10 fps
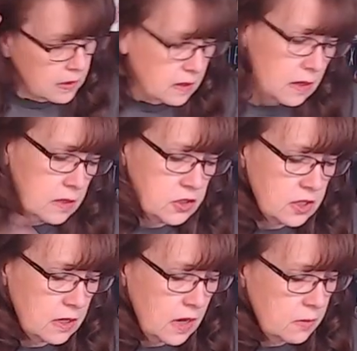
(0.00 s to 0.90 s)

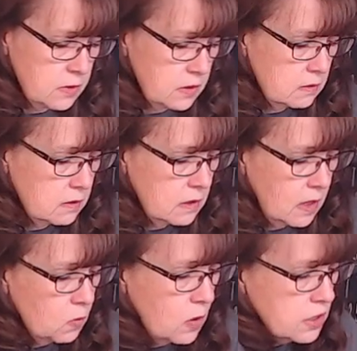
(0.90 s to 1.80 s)
Actually, I will,
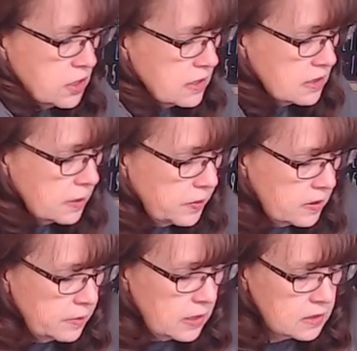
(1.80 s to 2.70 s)
I'll wash this up in a
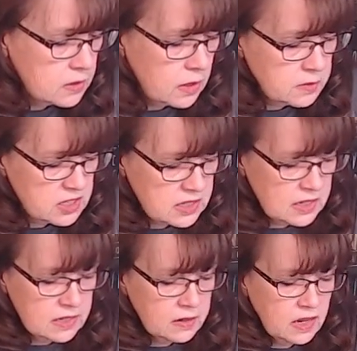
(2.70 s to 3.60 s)
minute. So I'm just
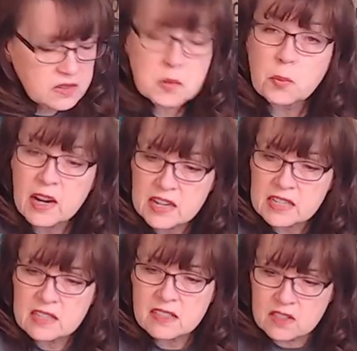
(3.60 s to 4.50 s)
gonna, I sprayed
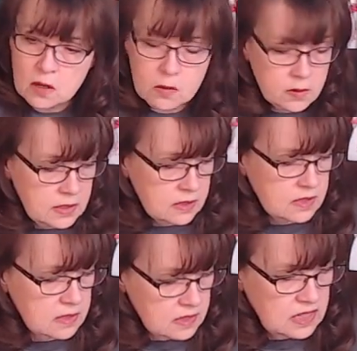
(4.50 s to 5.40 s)
it so
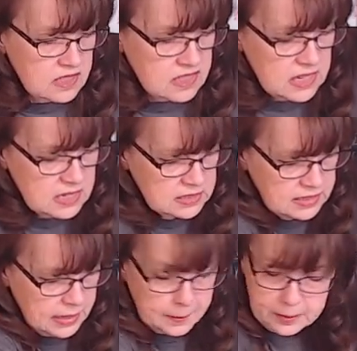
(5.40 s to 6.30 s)
it's it stays
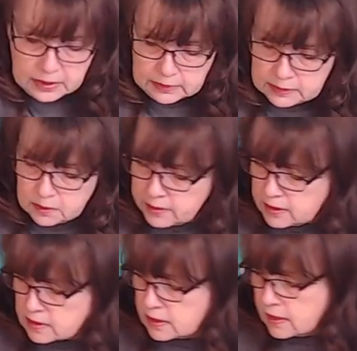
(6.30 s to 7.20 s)
damp a little
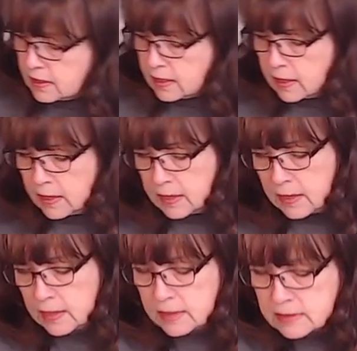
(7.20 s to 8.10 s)
bit.
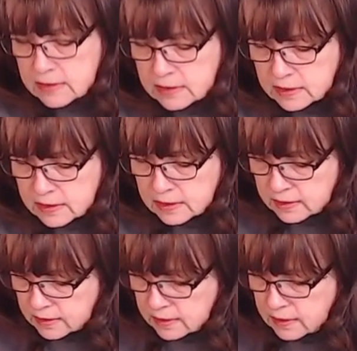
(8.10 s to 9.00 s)
And
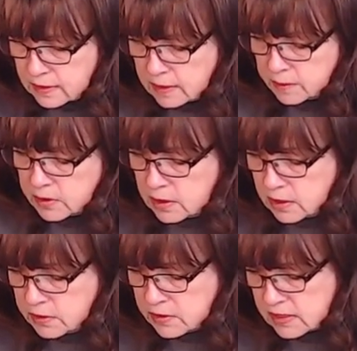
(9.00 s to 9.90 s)
I'm gonna
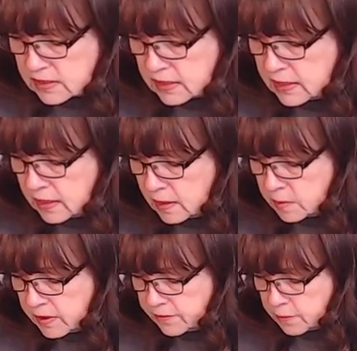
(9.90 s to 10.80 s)
use this again,
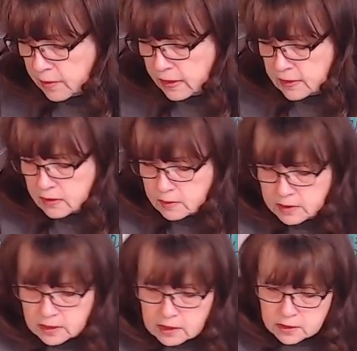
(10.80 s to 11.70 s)
but for right now, I'm
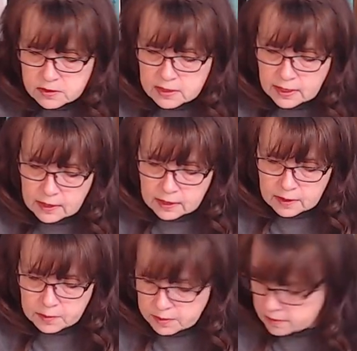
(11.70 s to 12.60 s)
gonna close that up.